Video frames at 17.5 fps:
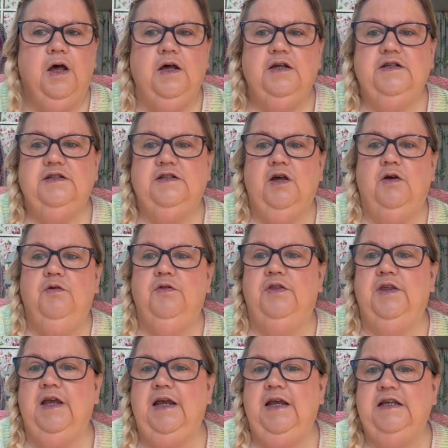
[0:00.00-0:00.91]
So
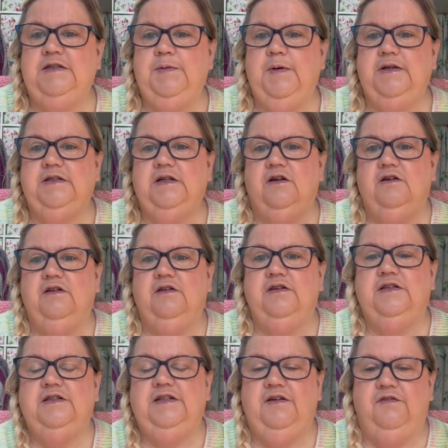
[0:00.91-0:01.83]
these bits are
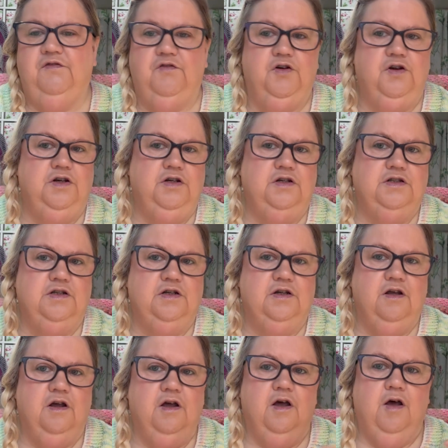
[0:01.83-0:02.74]
different,
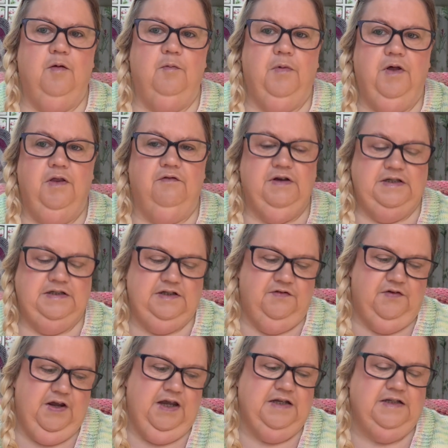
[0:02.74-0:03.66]
but the rest
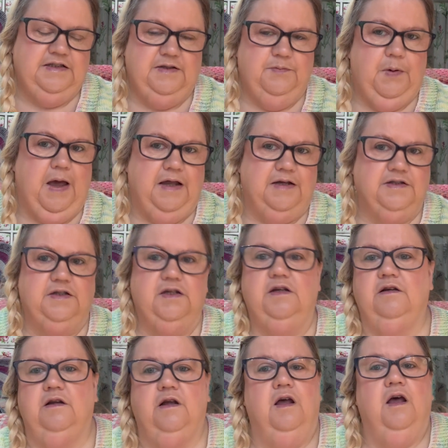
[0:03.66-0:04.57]
of it is the
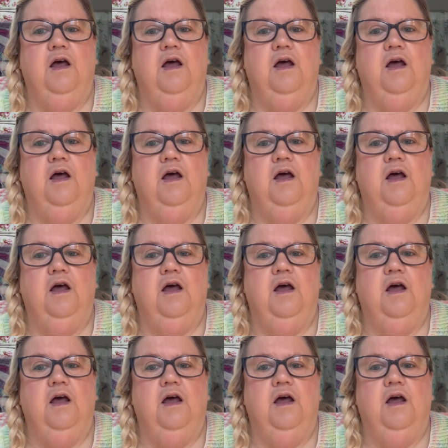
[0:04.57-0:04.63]
pattern.